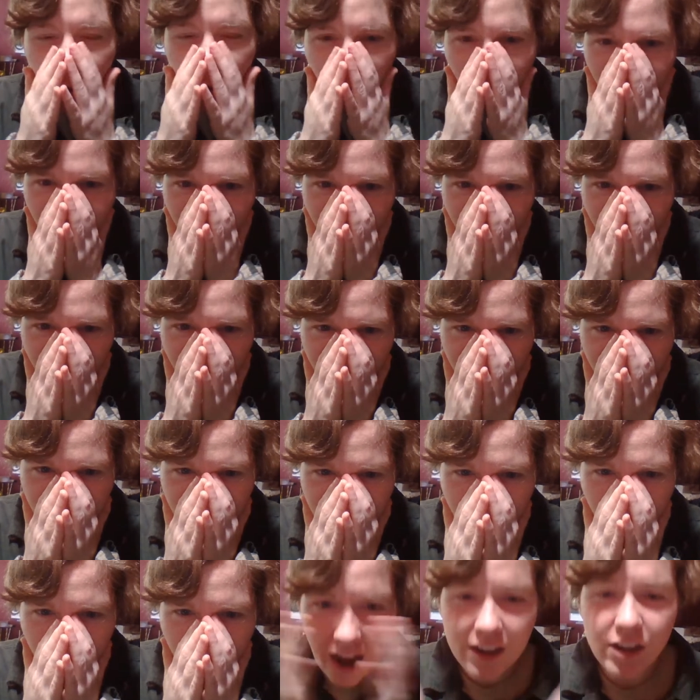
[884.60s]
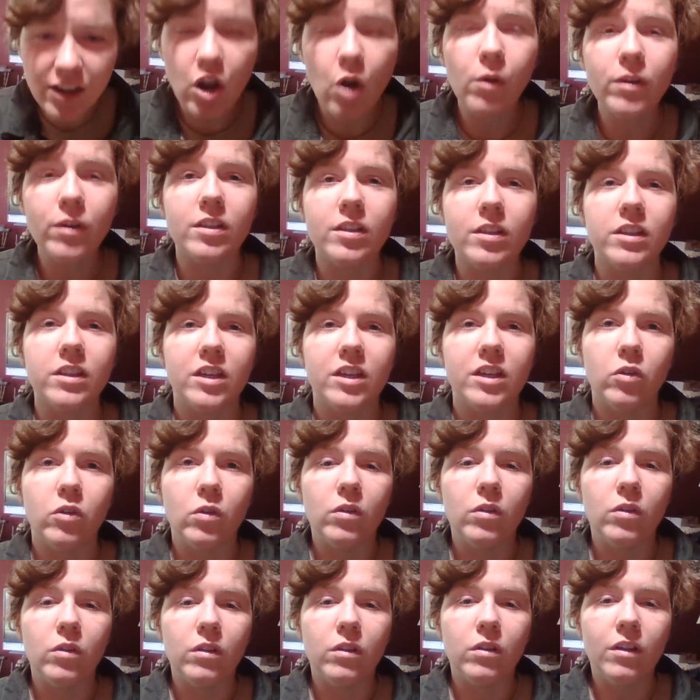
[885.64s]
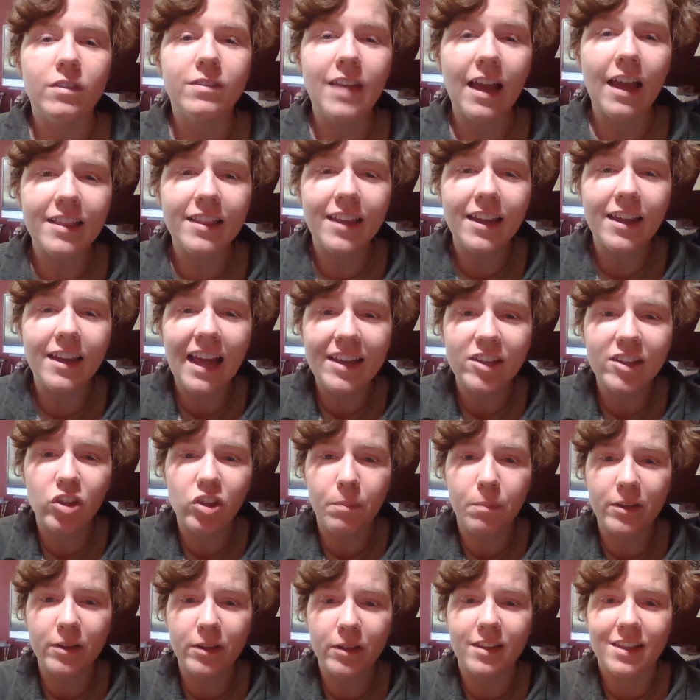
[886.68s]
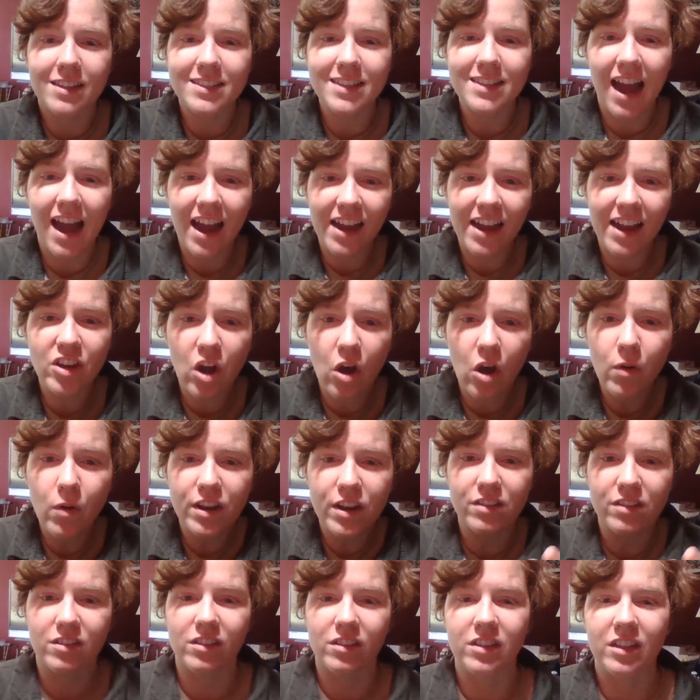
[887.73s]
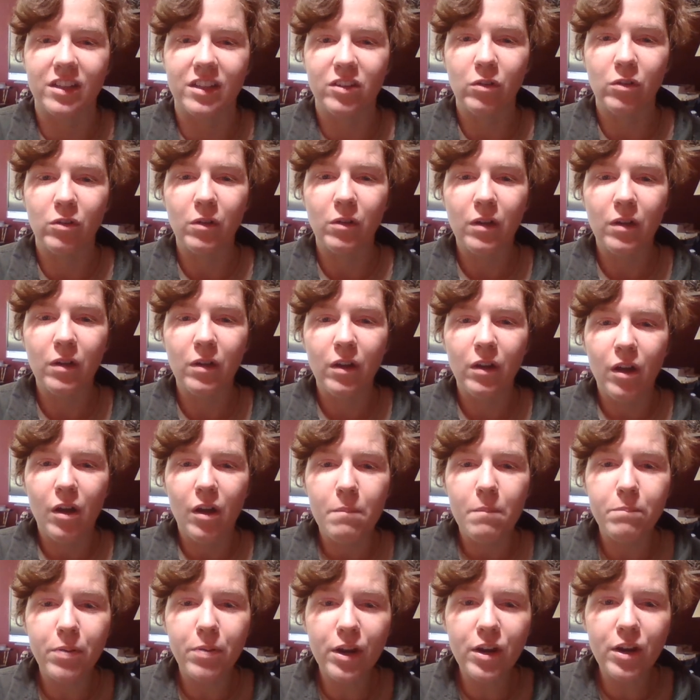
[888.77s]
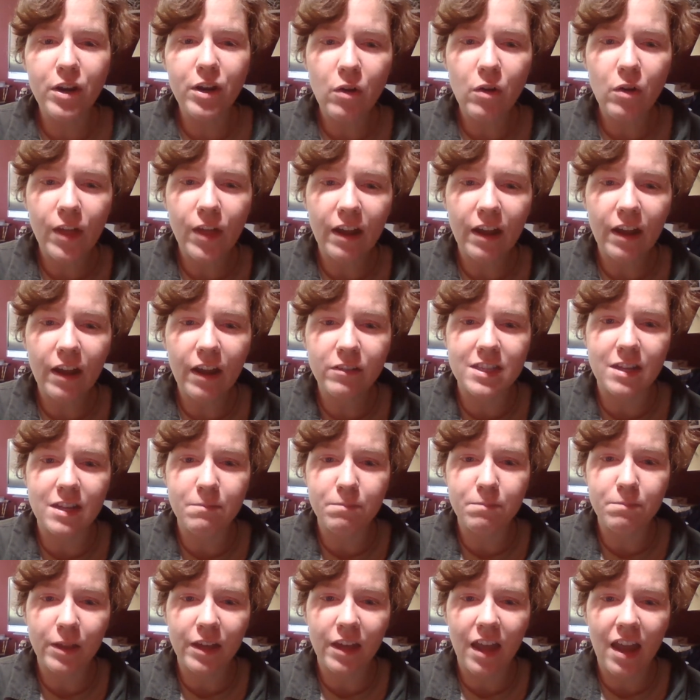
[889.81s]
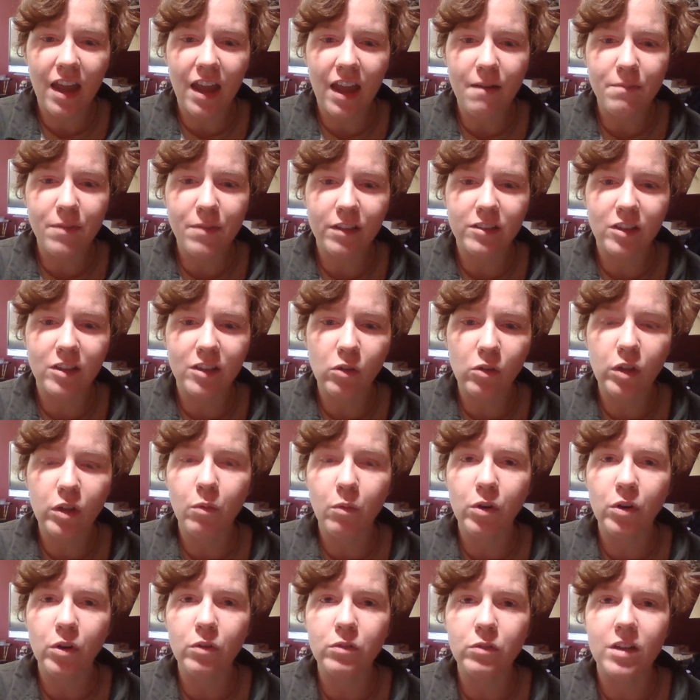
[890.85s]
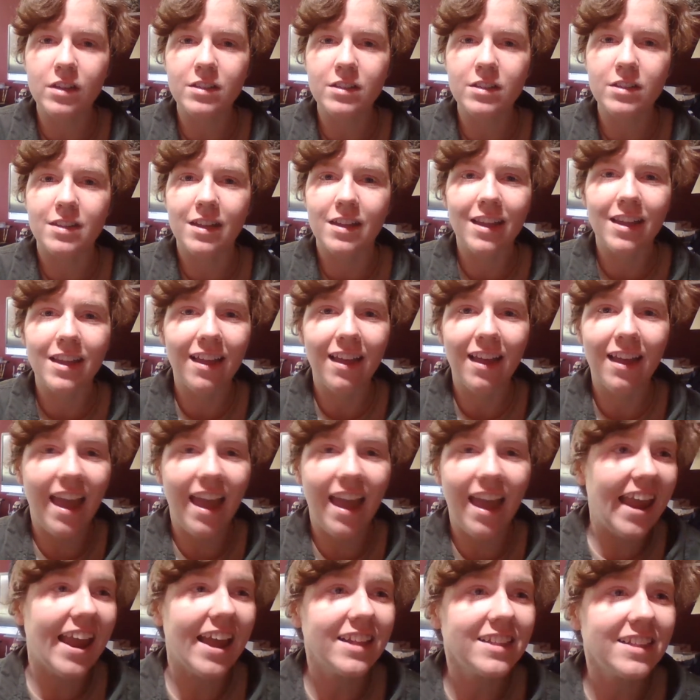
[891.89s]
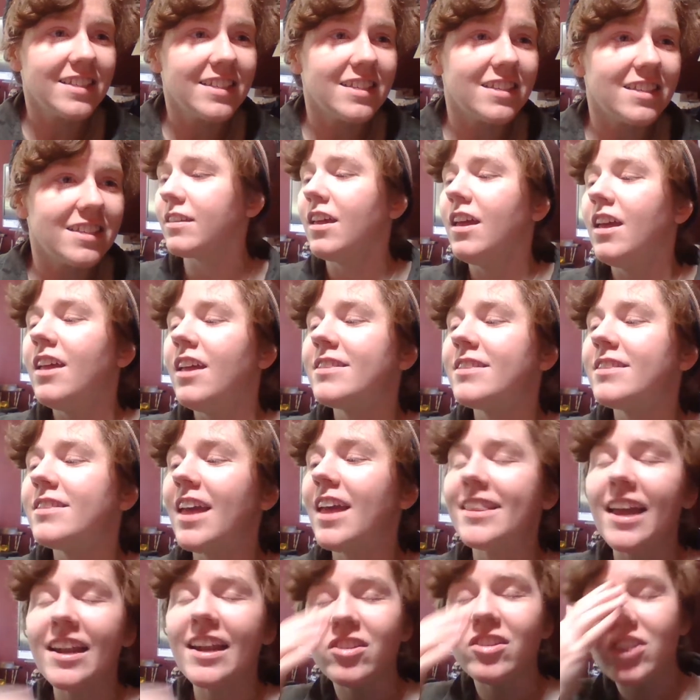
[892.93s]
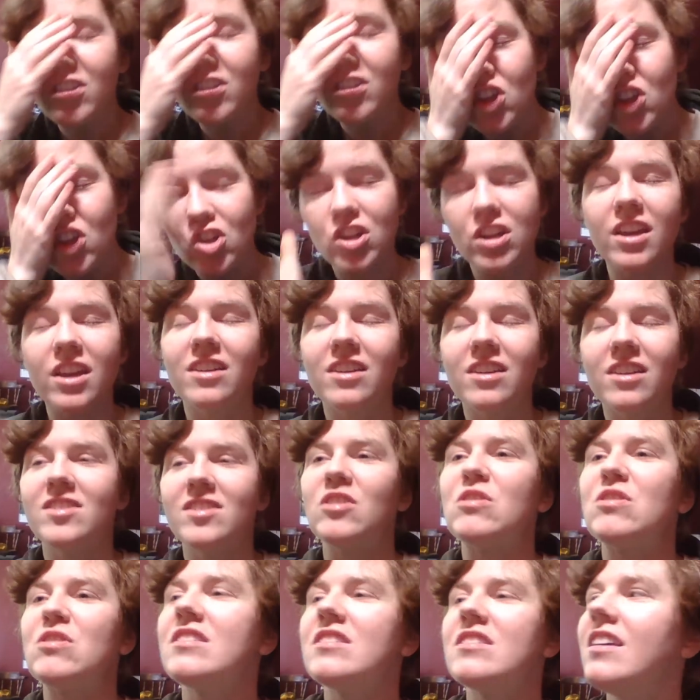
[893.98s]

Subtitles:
I know it's illegal. They actually put this. I know it is illegal. But know that I simply am not the only one who does it. And that is such a shitty excuse.